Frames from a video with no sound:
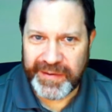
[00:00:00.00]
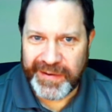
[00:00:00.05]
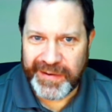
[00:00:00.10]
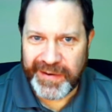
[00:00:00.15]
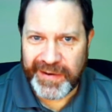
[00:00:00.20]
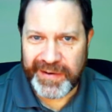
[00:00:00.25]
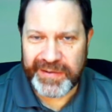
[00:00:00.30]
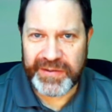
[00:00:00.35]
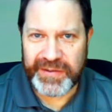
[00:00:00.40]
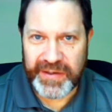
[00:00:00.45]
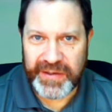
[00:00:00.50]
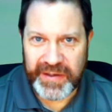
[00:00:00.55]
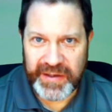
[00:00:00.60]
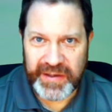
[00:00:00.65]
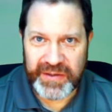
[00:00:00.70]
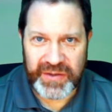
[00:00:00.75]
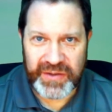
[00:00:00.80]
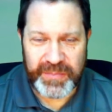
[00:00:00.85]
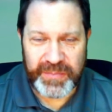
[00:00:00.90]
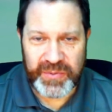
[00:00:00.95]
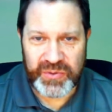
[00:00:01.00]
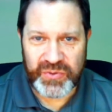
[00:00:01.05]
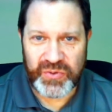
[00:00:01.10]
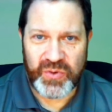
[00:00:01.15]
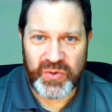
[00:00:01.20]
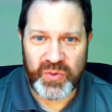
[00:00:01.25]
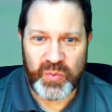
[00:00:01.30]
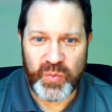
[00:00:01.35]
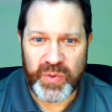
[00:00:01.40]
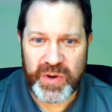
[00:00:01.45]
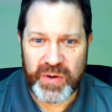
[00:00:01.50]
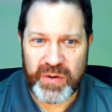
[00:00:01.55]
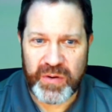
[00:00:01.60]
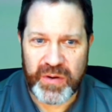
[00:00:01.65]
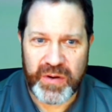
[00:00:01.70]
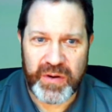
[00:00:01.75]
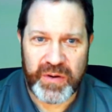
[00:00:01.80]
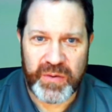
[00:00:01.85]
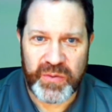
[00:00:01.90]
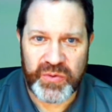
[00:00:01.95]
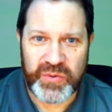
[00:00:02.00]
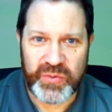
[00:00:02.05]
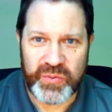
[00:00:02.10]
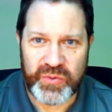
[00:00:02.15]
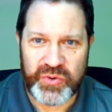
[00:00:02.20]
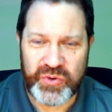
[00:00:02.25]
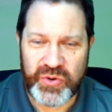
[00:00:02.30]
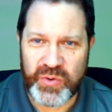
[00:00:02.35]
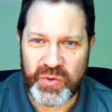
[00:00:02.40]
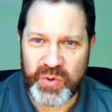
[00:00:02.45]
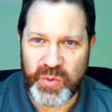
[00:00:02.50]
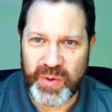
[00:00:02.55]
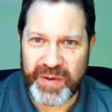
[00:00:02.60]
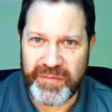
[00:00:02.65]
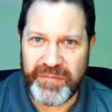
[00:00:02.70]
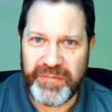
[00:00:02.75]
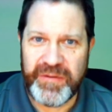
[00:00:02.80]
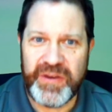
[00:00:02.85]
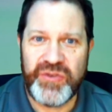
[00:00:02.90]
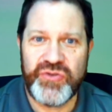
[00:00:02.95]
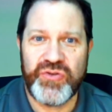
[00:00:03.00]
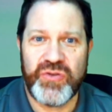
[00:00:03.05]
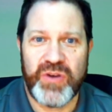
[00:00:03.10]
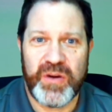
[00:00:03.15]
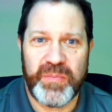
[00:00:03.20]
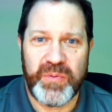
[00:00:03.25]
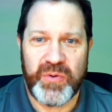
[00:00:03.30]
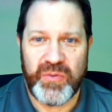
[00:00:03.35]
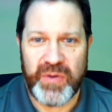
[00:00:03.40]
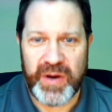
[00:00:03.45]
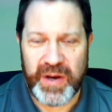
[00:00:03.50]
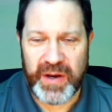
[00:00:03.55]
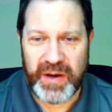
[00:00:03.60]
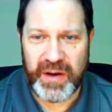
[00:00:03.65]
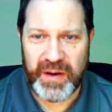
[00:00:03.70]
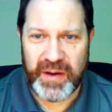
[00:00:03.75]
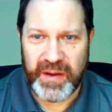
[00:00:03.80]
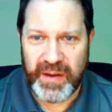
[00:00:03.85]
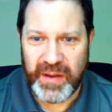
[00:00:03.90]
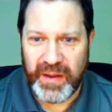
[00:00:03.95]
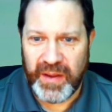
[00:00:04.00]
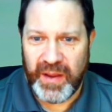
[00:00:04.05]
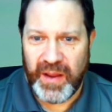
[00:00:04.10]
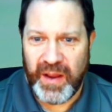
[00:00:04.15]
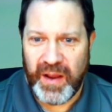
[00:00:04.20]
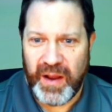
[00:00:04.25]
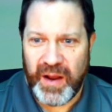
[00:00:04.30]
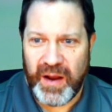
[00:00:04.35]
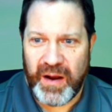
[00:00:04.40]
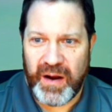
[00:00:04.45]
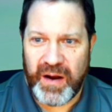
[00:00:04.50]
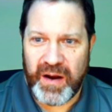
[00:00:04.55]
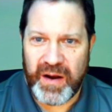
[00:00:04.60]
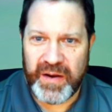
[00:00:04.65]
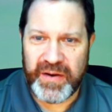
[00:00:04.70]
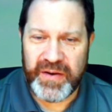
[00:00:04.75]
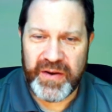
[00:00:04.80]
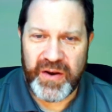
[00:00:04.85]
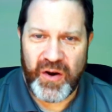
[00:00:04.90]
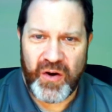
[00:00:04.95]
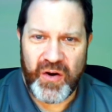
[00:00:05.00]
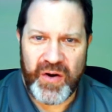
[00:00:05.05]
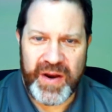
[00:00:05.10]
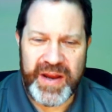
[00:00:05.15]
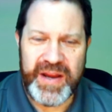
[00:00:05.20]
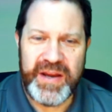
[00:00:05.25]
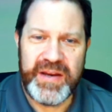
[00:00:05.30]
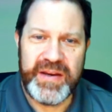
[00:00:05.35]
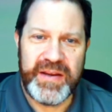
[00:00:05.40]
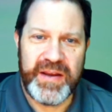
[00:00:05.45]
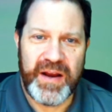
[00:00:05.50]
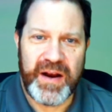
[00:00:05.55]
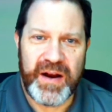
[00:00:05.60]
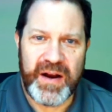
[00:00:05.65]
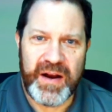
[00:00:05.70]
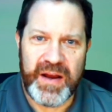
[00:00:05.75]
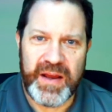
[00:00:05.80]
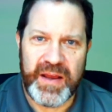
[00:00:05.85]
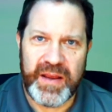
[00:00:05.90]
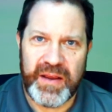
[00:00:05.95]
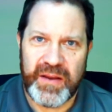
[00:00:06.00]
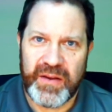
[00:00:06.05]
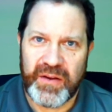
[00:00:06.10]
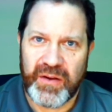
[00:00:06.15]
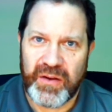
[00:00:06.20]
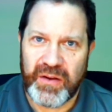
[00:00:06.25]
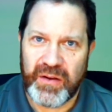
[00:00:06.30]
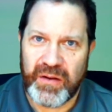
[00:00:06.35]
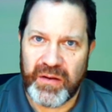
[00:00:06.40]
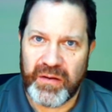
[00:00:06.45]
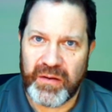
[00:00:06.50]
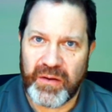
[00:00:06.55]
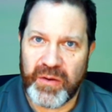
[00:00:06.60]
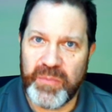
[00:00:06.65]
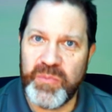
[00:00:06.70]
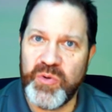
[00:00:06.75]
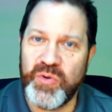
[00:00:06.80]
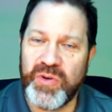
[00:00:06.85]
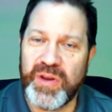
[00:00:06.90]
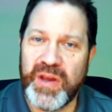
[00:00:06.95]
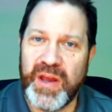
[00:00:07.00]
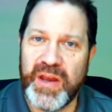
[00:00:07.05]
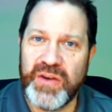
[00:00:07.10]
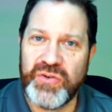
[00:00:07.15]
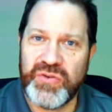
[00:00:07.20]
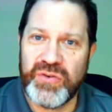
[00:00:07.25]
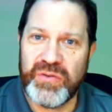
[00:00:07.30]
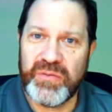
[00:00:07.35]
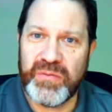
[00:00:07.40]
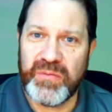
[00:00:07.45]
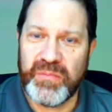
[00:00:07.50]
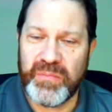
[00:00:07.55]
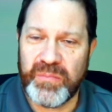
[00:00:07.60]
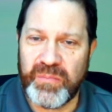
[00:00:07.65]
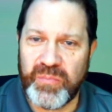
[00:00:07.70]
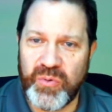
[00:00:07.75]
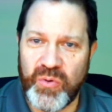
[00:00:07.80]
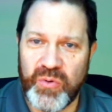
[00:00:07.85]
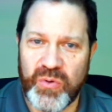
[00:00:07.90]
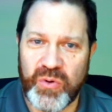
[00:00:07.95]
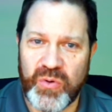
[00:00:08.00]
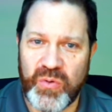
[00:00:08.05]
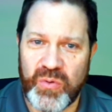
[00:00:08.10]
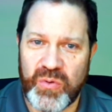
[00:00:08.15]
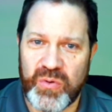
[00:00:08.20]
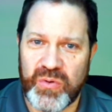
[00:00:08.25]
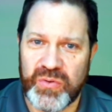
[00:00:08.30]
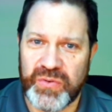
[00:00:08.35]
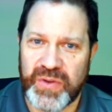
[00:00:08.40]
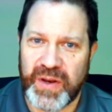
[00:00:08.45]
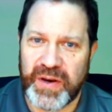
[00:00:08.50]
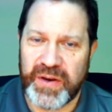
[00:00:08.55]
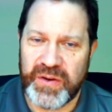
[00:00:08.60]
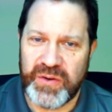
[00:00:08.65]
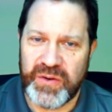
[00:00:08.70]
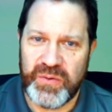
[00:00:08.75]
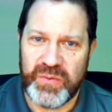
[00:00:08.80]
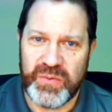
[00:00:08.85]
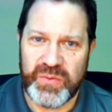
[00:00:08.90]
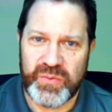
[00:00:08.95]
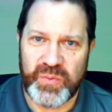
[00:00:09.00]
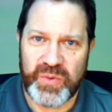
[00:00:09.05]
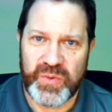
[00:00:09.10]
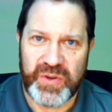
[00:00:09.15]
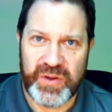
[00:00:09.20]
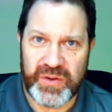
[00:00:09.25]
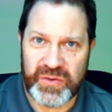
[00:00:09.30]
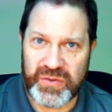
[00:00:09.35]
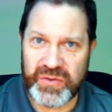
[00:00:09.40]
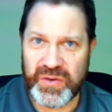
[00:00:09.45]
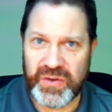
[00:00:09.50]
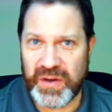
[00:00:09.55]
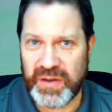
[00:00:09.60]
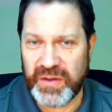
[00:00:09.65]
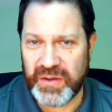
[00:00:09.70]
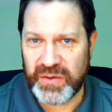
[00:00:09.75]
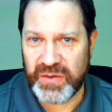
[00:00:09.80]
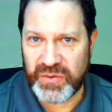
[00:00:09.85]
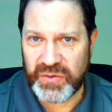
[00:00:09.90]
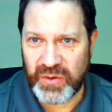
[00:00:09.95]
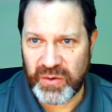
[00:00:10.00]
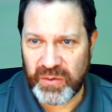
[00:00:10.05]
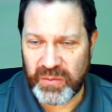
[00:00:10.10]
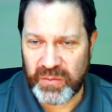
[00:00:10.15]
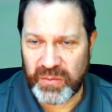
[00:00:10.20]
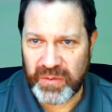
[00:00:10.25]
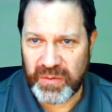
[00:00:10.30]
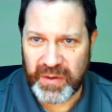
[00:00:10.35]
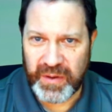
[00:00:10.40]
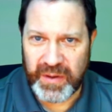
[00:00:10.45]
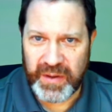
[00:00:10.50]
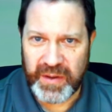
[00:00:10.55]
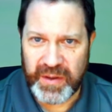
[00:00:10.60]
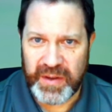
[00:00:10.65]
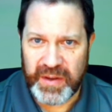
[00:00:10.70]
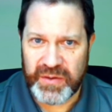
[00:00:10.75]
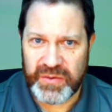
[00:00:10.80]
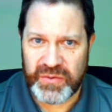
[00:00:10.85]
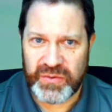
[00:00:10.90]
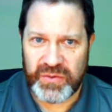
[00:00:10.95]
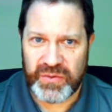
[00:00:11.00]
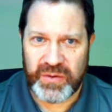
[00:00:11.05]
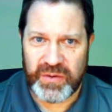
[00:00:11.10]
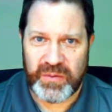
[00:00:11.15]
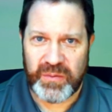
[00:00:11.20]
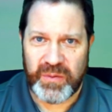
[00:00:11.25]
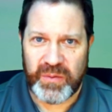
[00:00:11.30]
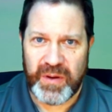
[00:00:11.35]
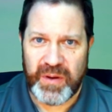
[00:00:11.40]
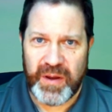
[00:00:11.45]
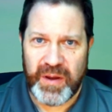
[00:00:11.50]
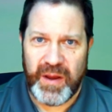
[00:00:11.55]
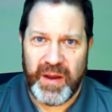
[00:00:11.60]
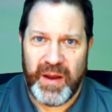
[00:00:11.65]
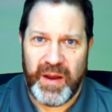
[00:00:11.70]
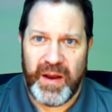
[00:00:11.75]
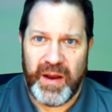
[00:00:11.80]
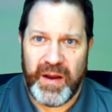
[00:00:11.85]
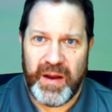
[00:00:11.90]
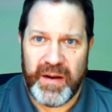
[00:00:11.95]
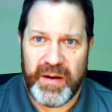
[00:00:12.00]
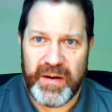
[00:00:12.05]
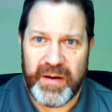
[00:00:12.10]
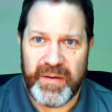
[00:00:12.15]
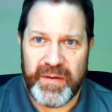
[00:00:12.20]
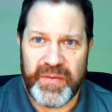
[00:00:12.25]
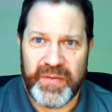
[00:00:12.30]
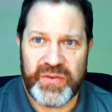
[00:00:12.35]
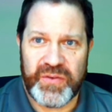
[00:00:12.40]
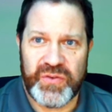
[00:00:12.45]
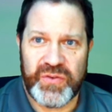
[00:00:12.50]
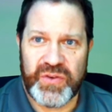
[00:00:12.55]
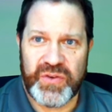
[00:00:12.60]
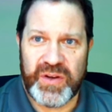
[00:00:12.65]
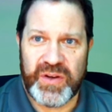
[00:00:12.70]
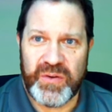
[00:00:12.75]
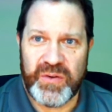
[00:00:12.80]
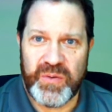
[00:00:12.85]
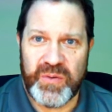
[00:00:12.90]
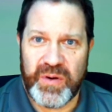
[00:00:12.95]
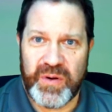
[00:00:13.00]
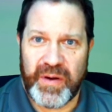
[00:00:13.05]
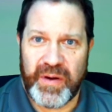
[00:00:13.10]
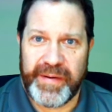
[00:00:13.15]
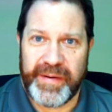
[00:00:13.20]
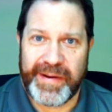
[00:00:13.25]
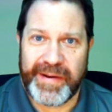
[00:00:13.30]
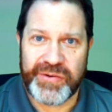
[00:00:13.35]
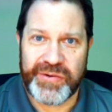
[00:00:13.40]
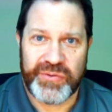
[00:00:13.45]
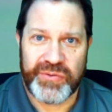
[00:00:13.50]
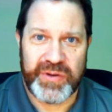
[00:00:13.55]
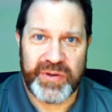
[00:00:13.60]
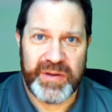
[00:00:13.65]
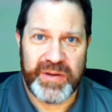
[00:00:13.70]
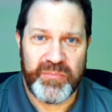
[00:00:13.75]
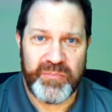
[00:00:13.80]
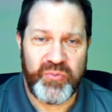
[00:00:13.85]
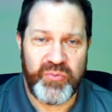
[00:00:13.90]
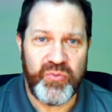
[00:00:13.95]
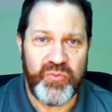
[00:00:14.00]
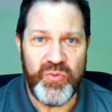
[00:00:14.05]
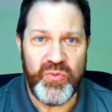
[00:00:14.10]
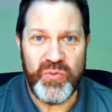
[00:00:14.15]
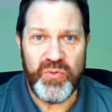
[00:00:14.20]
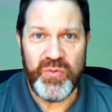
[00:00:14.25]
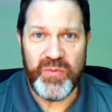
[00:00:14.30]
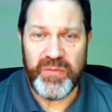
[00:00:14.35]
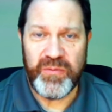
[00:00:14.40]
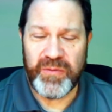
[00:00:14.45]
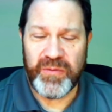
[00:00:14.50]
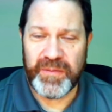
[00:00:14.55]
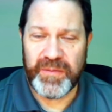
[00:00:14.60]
On today's episode, we are going to show you a feature upgrade on our EDI communication protocols that are used with inside the tow. So this is going to actually improve